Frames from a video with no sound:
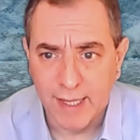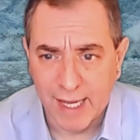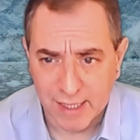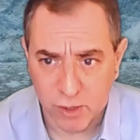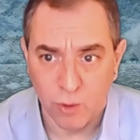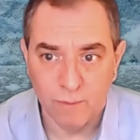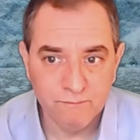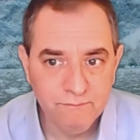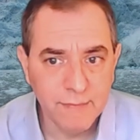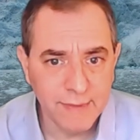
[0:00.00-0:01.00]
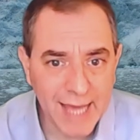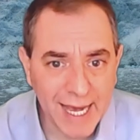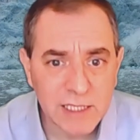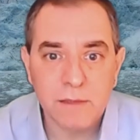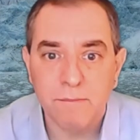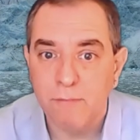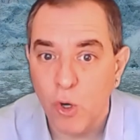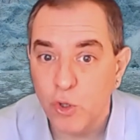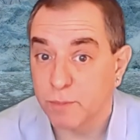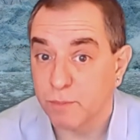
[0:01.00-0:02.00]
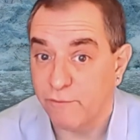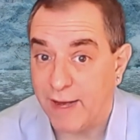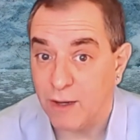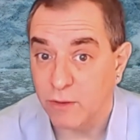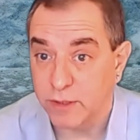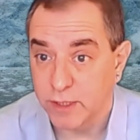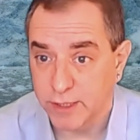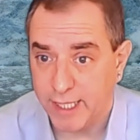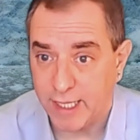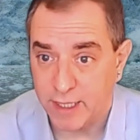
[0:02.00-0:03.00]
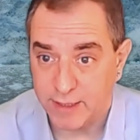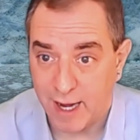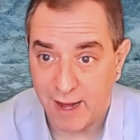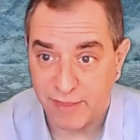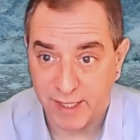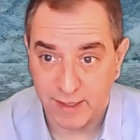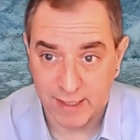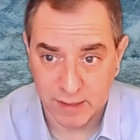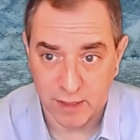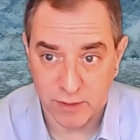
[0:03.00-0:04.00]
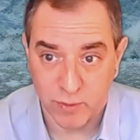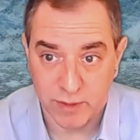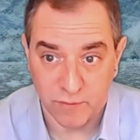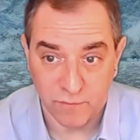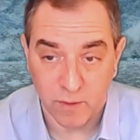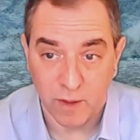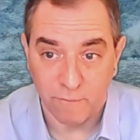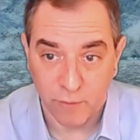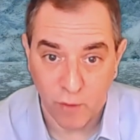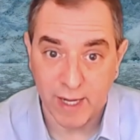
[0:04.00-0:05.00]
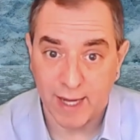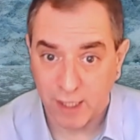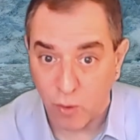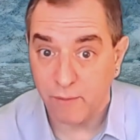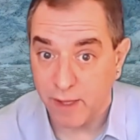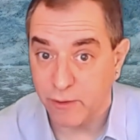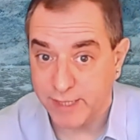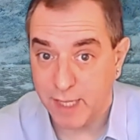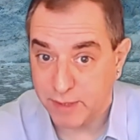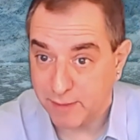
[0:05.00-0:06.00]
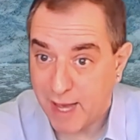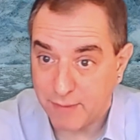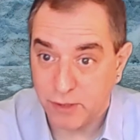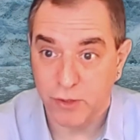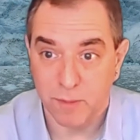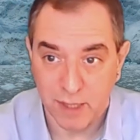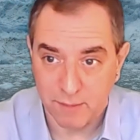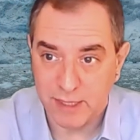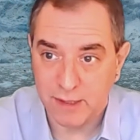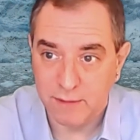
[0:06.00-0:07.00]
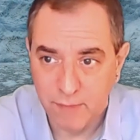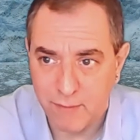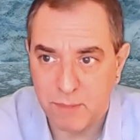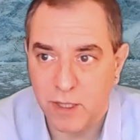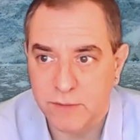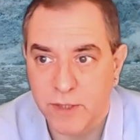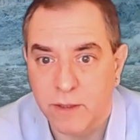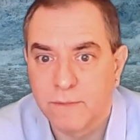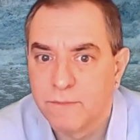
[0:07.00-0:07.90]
And so that's the most profound change, I think, as a consequence of COVID. I could go on with other examples. I'm happy to do so, but let me pause here.